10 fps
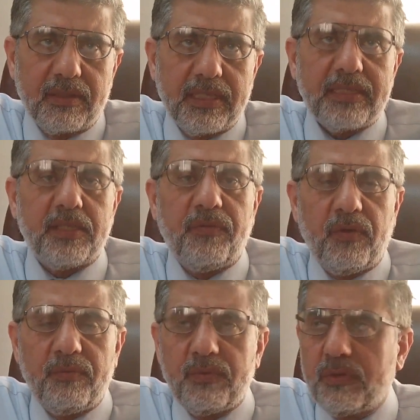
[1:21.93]
not
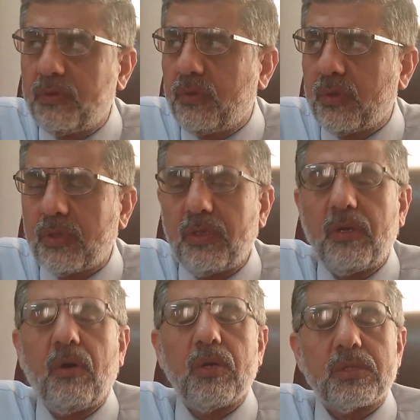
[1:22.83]
develop nor
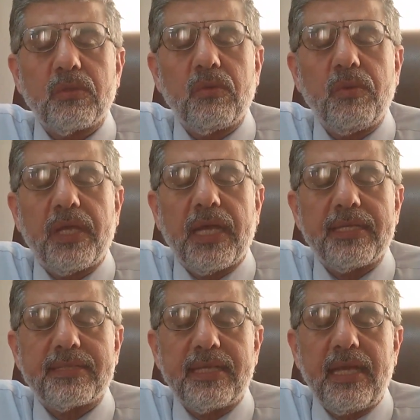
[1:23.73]
also we
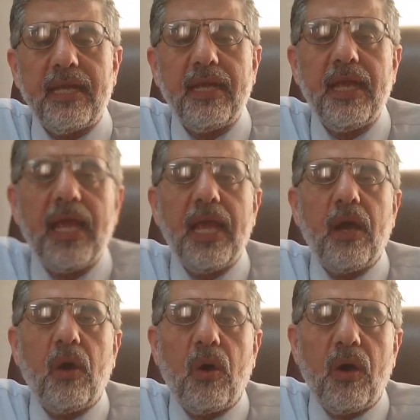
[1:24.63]
can say
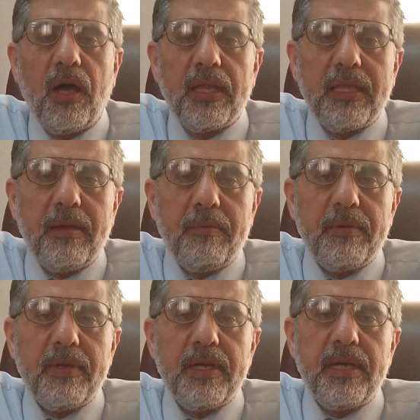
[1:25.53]

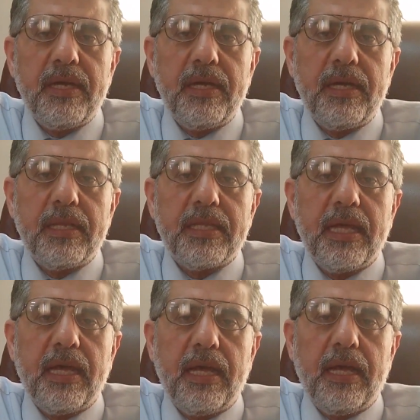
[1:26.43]

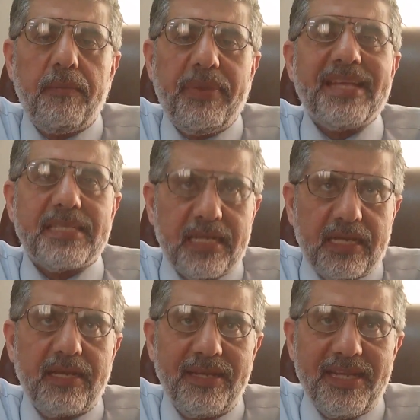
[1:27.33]
the
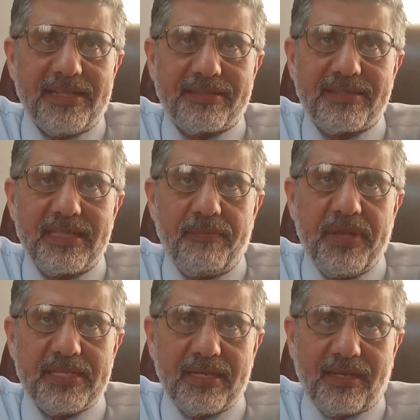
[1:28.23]
basic needs, the
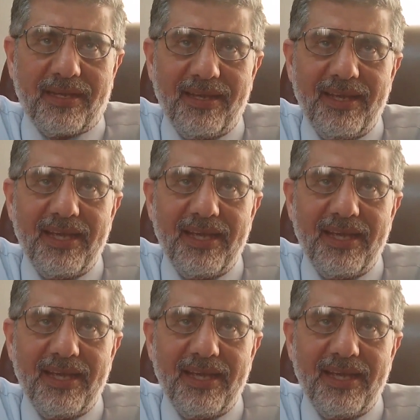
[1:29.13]
basic